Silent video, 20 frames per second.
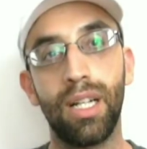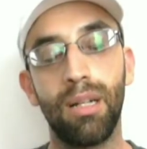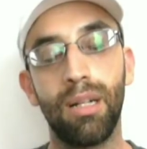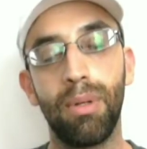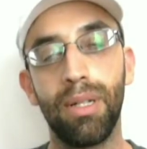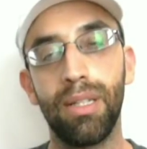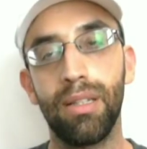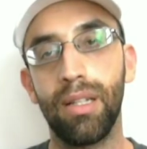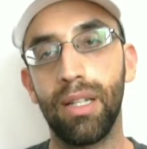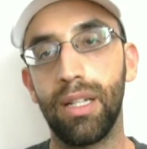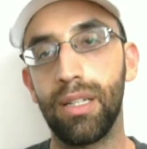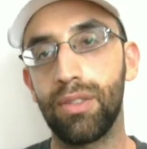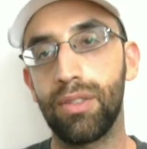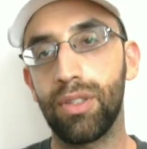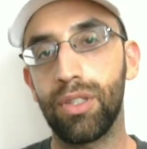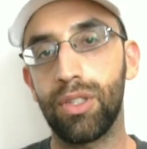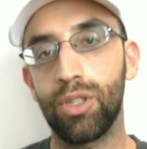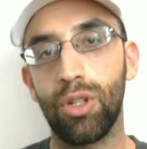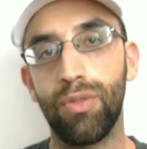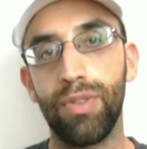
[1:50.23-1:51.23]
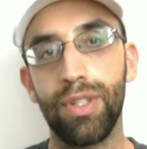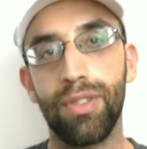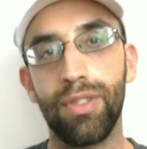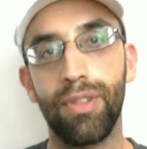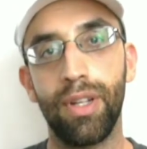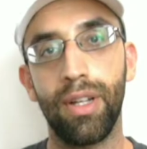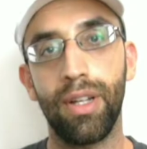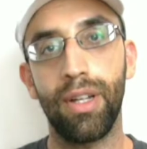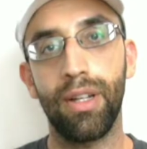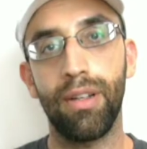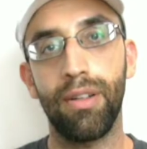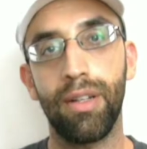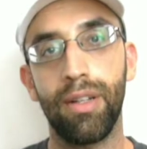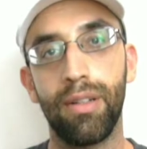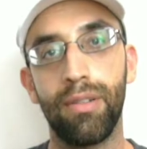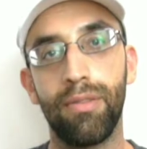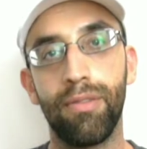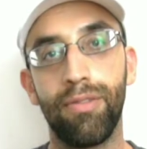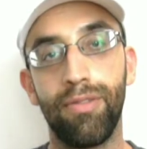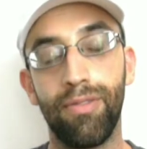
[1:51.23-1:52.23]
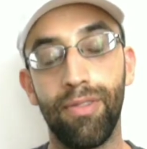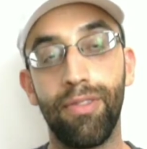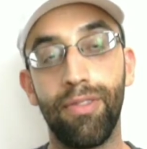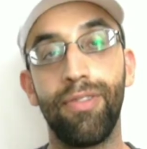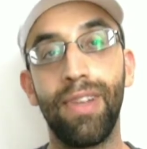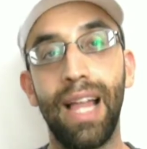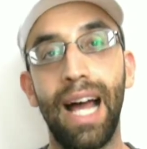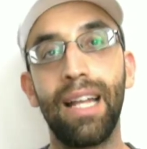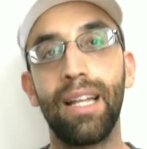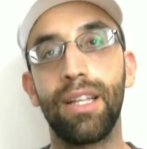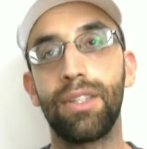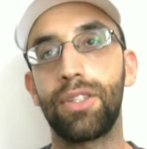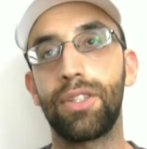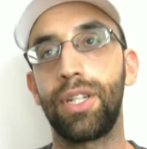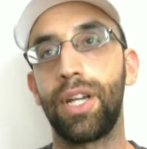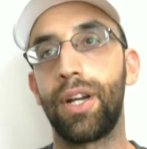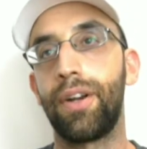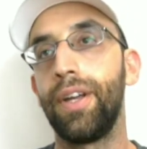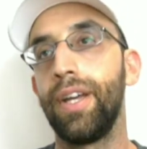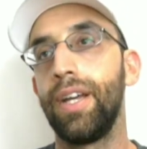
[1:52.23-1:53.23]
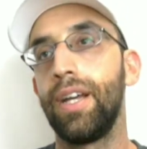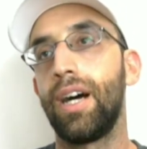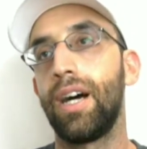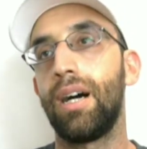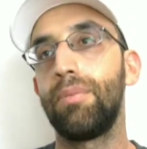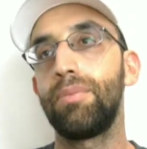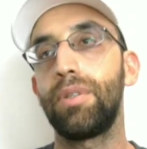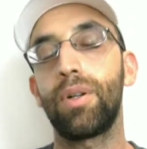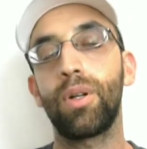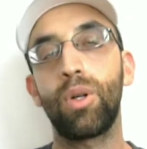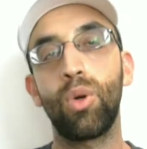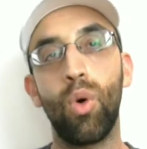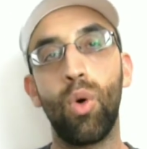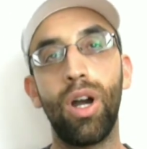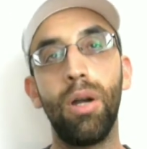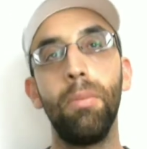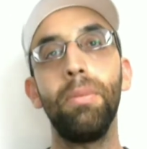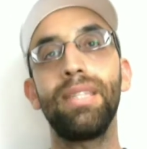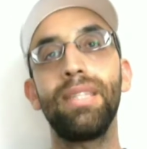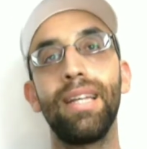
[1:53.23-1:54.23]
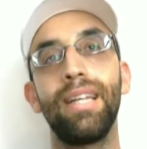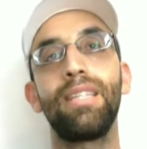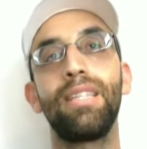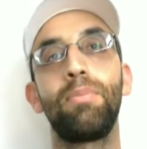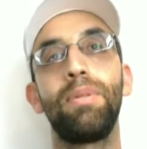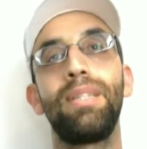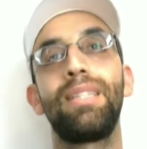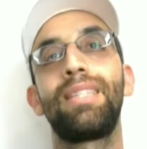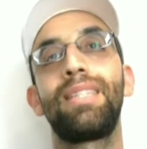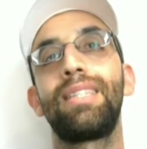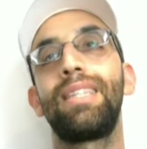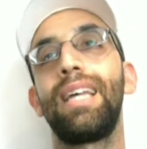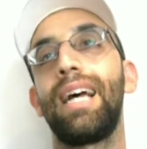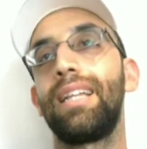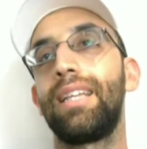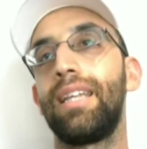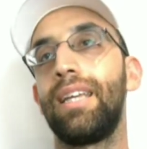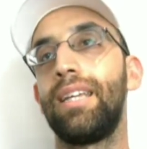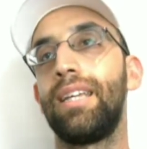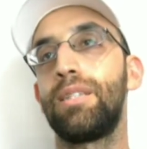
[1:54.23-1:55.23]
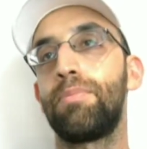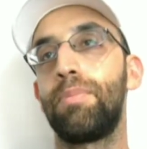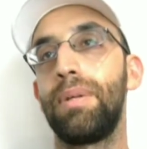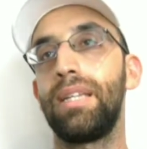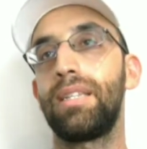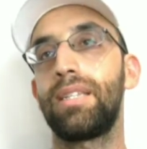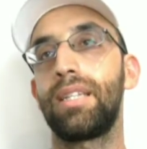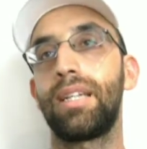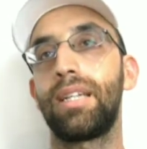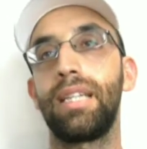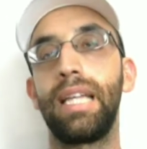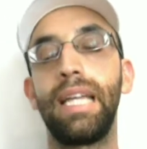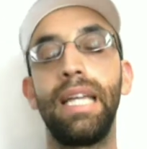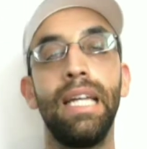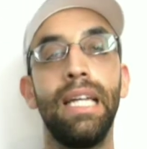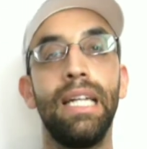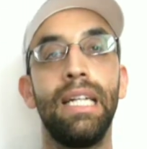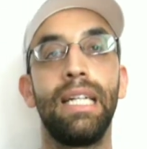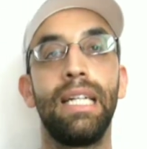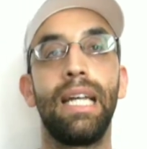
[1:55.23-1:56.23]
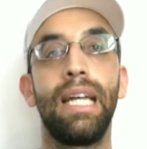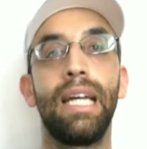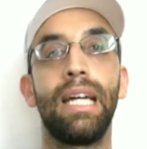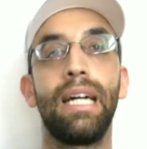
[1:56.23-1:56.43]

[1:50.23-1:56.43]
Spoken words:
going to talk about surface flatness here. The requirements that has been set is basically